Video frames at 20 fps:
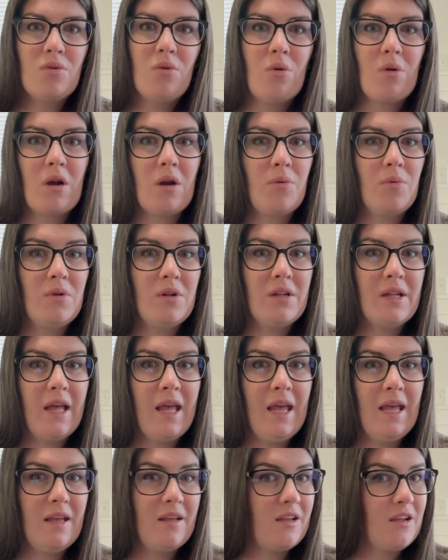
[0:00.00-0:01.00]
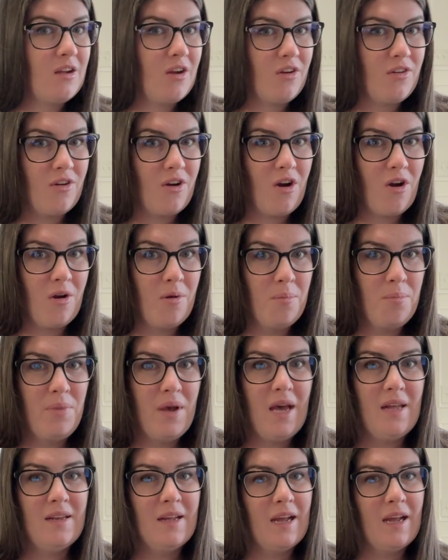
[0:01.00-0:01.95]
or I will hang it on our bed.